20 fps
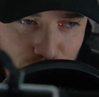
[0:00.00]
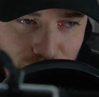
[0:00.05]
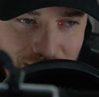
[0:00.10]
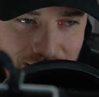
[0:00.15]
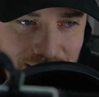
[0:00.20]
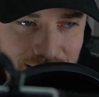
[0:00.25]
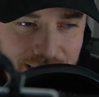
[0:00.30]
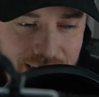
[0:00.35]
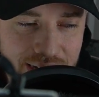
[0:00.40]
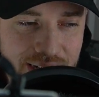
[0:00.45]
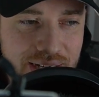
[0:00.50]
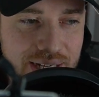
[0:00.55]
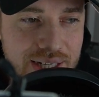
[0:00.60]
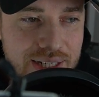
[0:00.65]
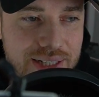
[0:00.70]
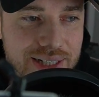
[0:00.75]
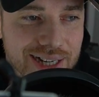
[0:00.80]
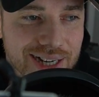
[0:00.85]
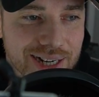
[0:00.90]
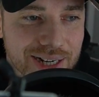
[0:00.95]
ready.
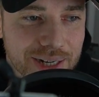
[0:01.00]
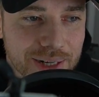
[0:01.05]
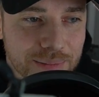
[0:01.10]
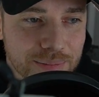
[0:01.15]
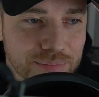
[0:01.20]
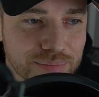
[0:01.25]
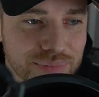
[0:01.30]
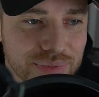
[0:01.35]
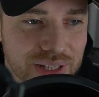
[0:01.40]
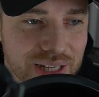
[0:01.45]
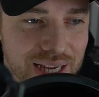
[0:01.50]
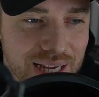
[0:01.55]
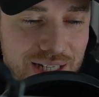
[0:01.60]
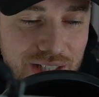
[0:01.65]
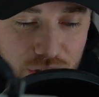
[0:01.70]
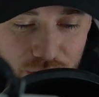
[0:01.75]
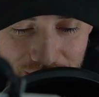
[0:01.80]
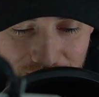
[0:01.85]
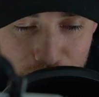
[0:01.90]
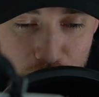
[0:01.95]

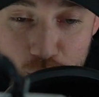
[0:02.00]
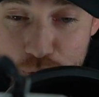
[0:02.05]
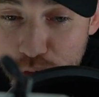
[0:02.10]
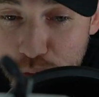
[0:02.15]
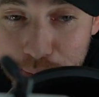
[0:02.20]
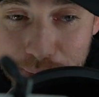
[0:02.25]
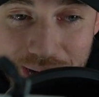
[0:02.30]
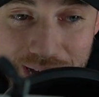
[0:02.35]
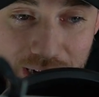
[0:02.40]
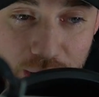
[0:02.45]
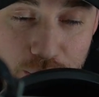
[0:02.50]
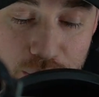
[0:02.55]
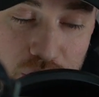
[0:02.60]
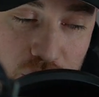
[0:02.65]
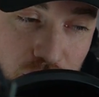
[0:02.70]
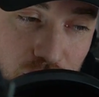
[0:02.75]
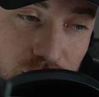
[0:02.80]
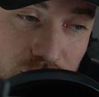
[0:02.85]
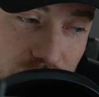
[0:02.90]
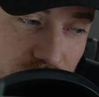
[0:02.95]
And you got to move your body when you
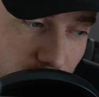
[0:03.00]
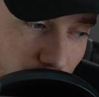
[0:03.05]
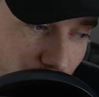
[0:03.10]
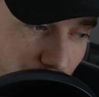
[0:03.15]
do this, so